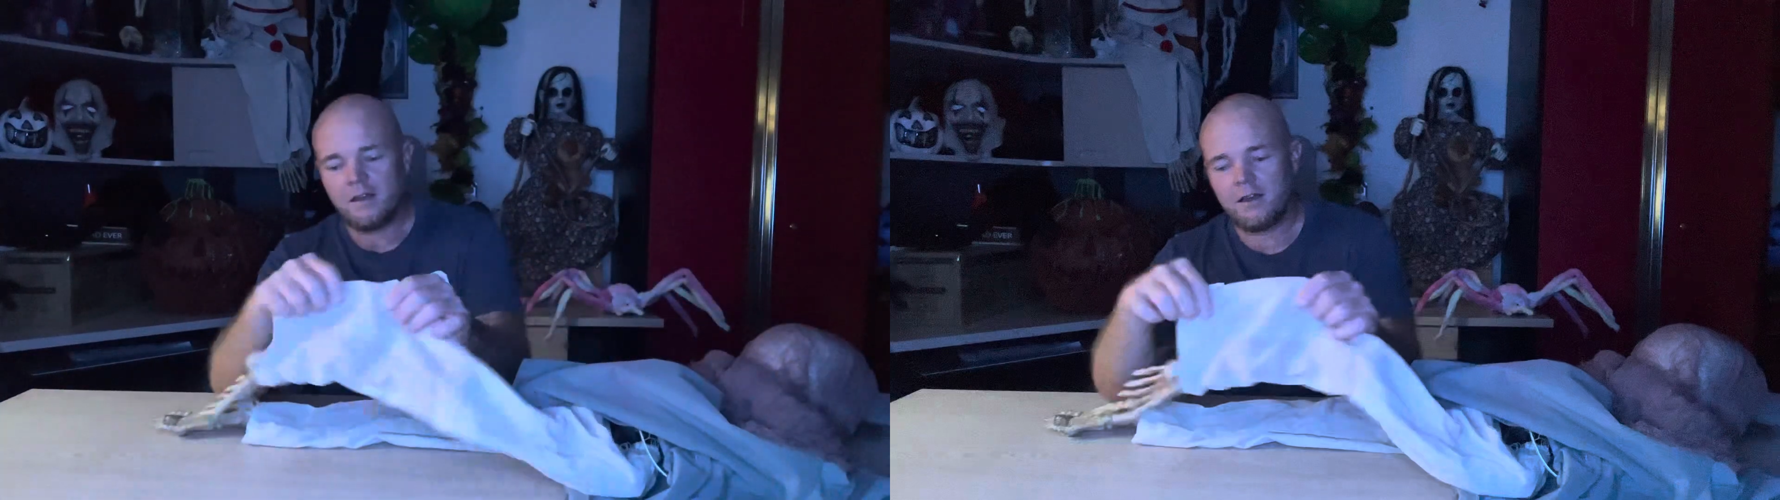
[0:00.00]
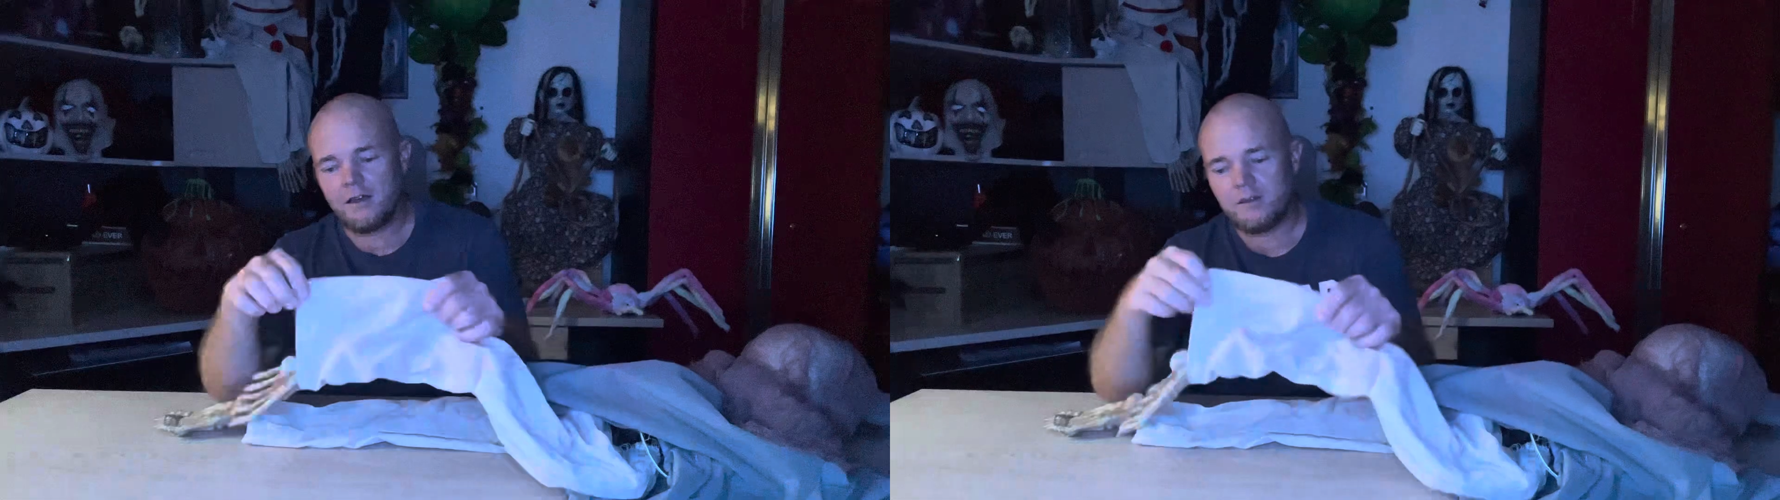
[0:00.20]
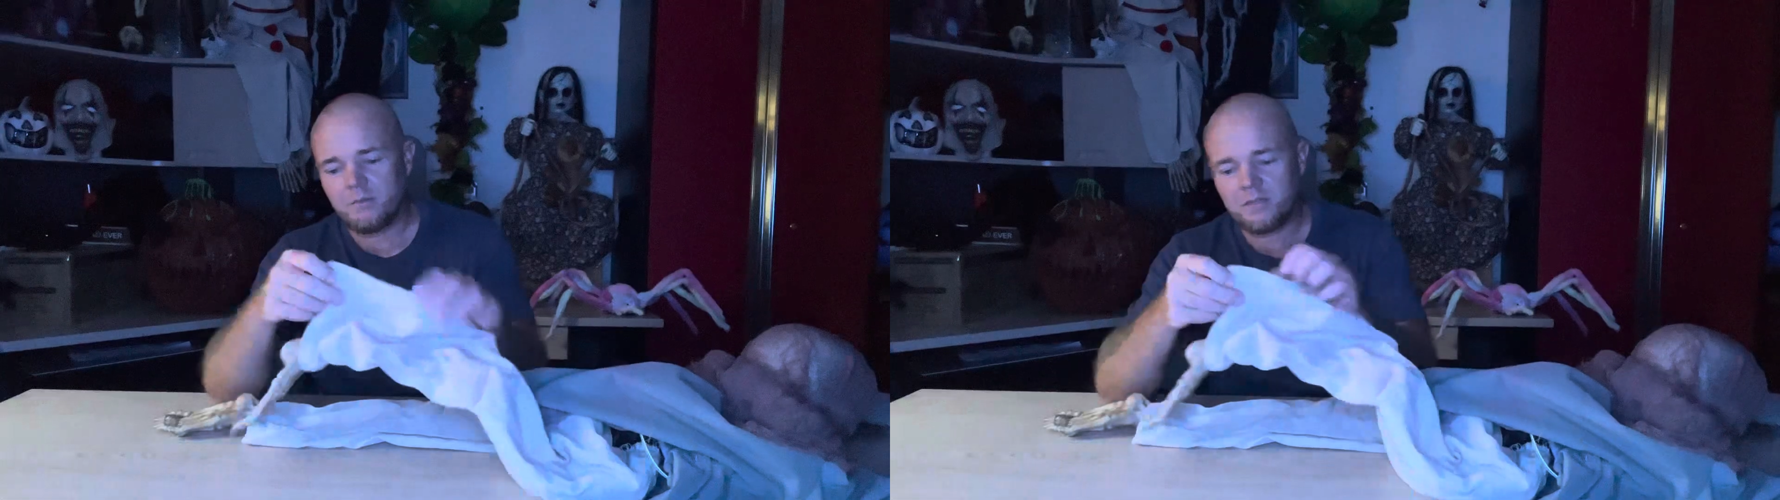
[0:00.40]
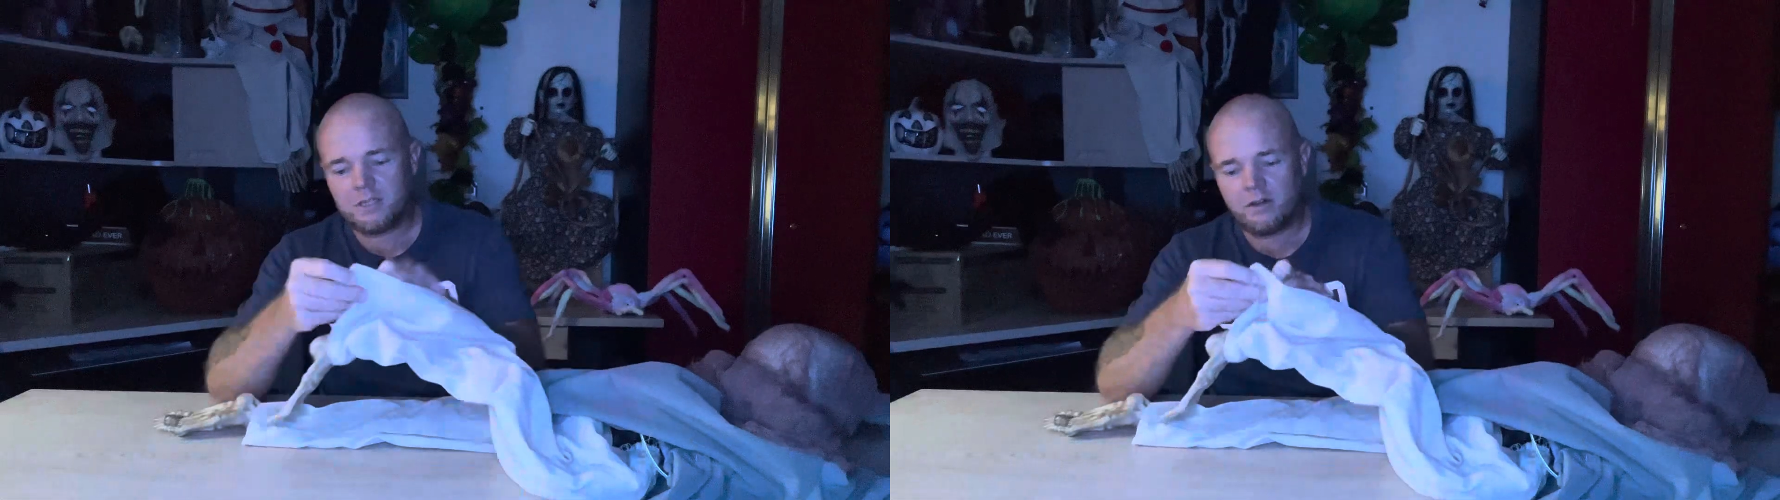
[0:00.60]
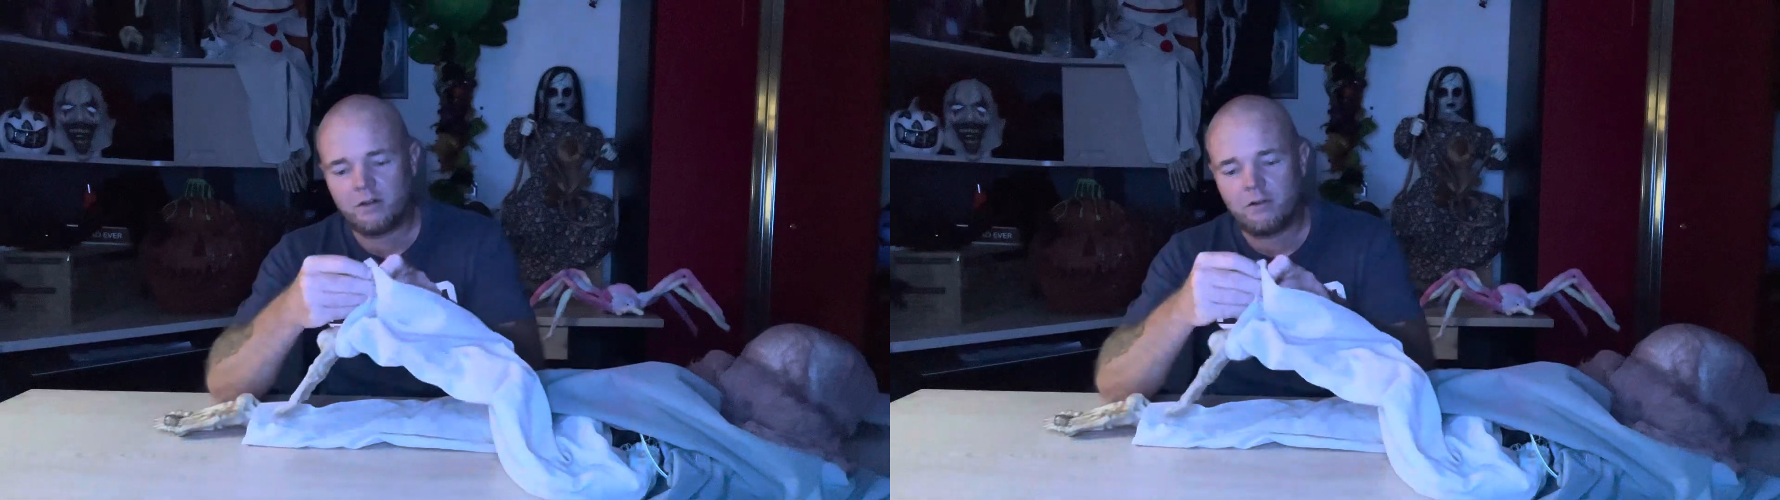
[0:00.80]
The
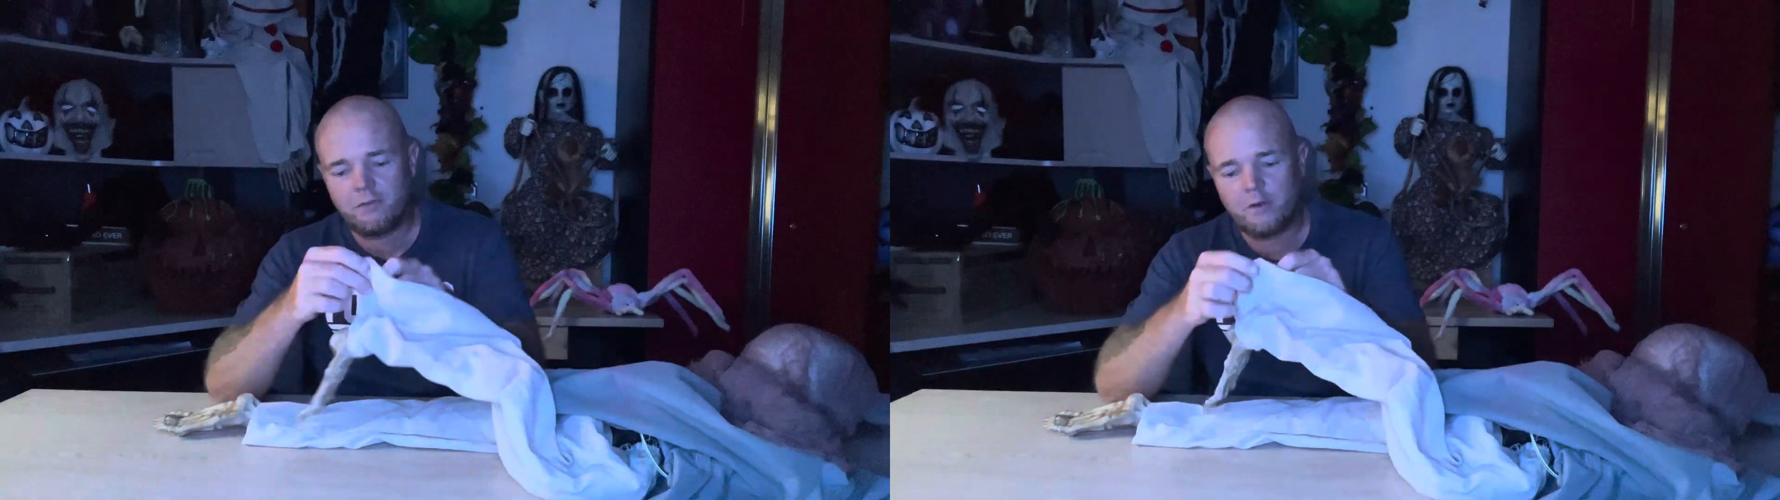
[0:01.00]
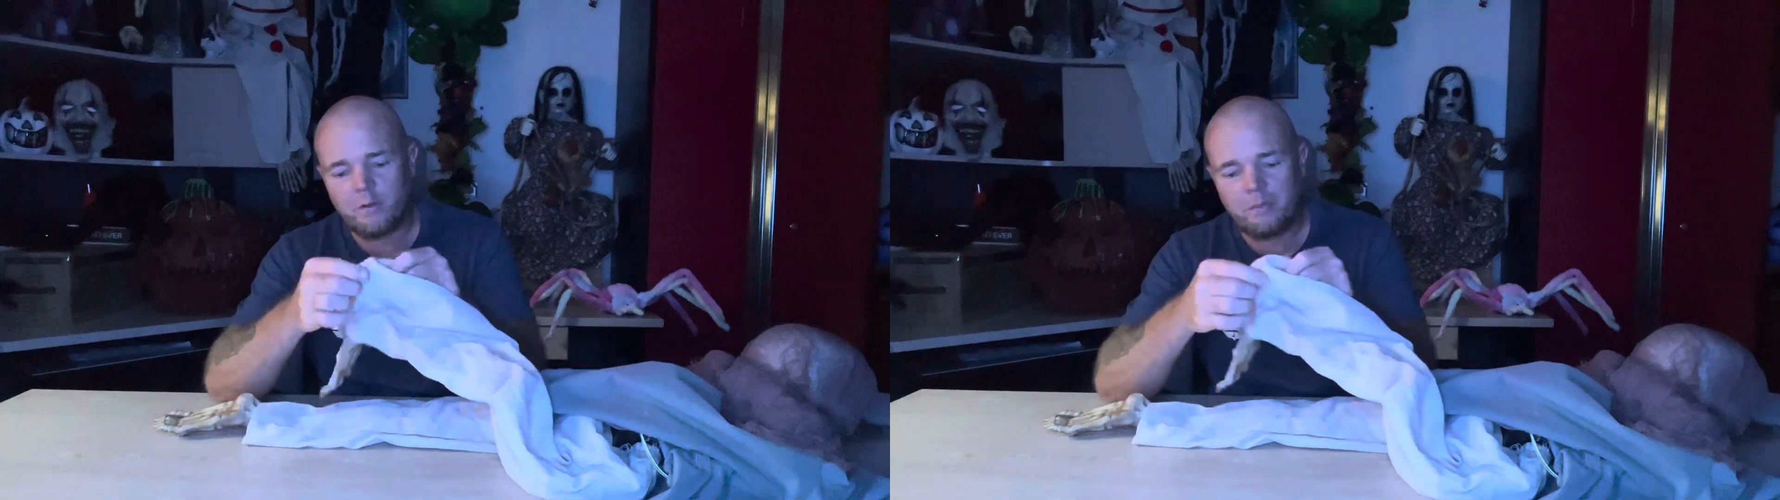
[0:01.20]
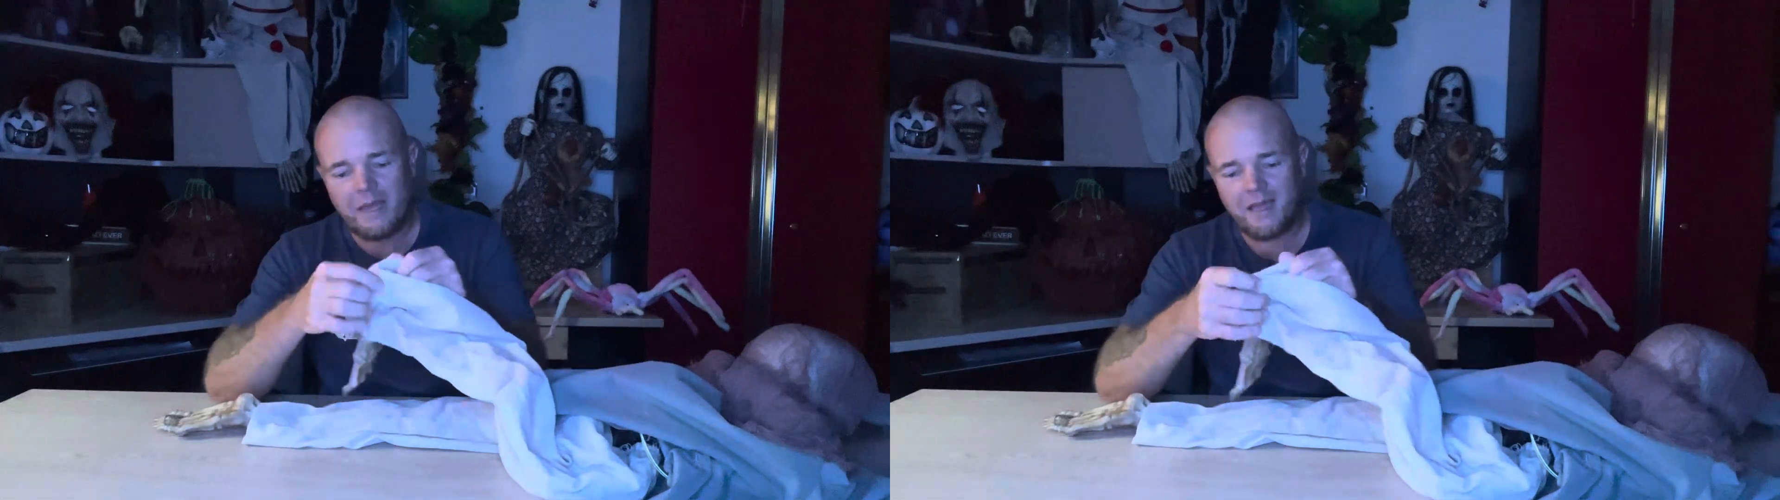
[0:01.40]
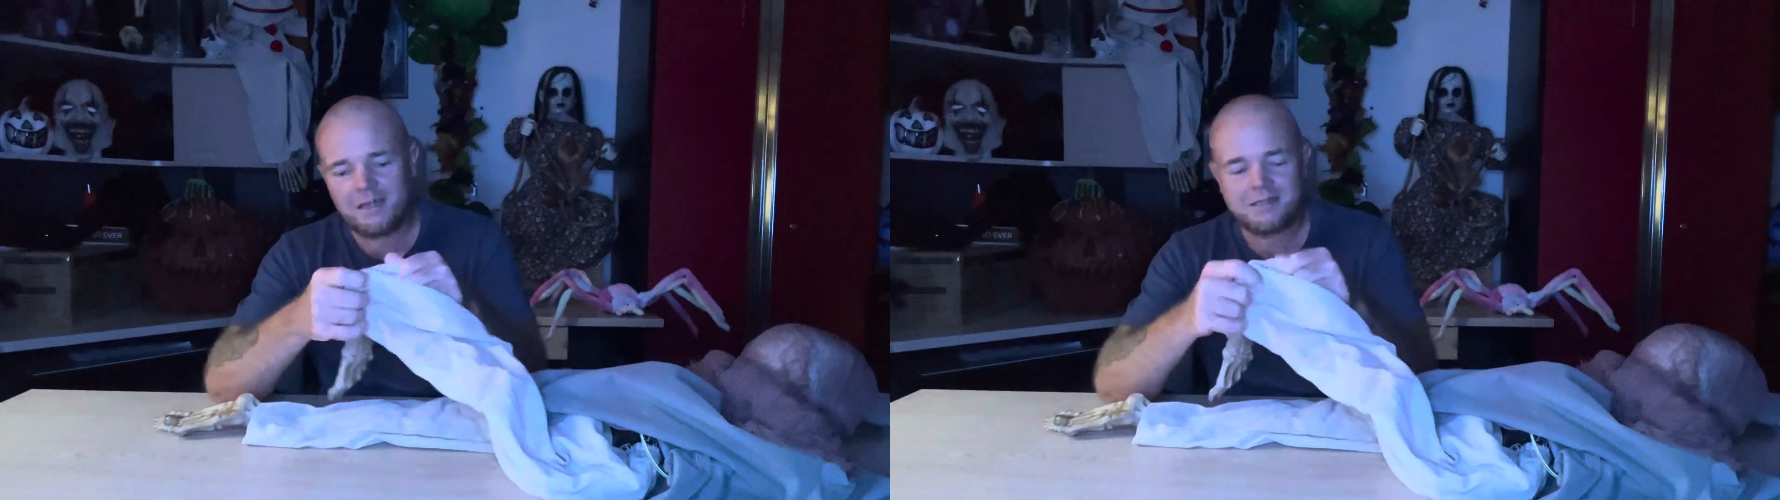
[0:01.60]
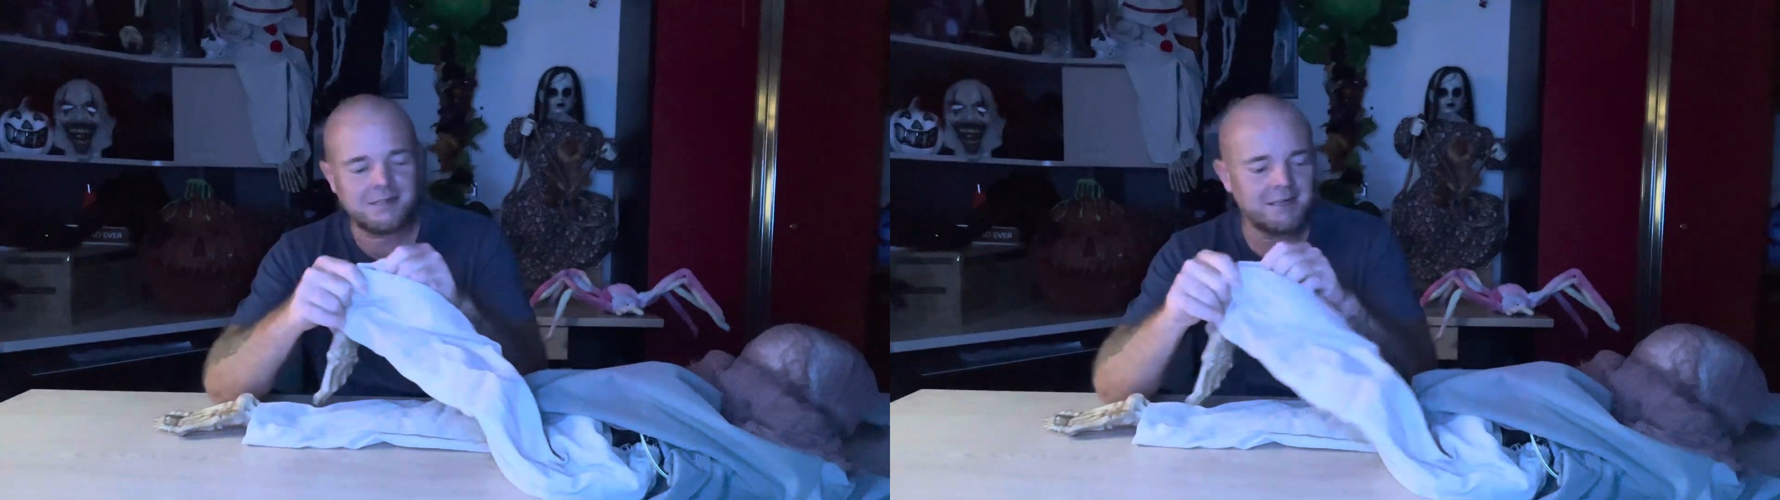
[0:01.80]
material for the pants